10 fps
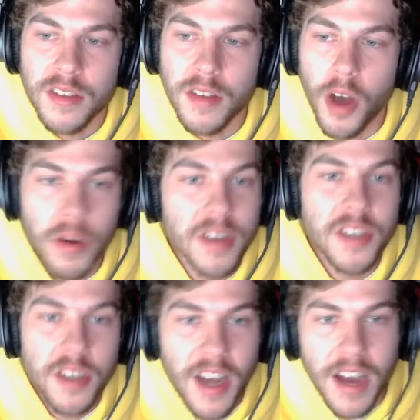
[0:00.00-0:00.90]
Oda's
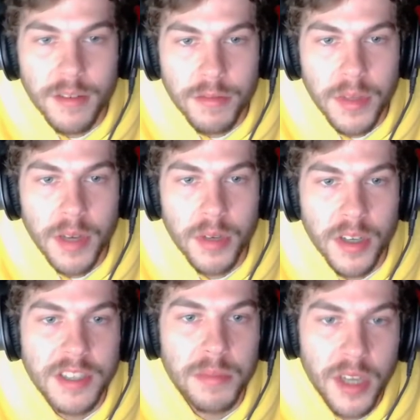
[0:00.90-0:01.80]
gonna have to be able to
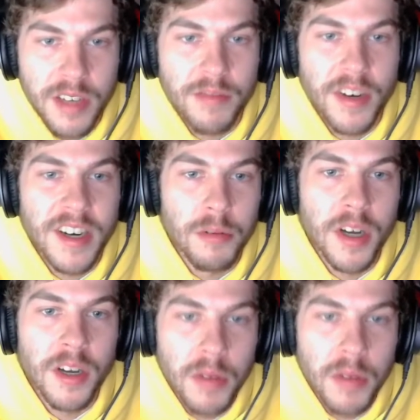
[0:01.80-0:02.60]
explain very well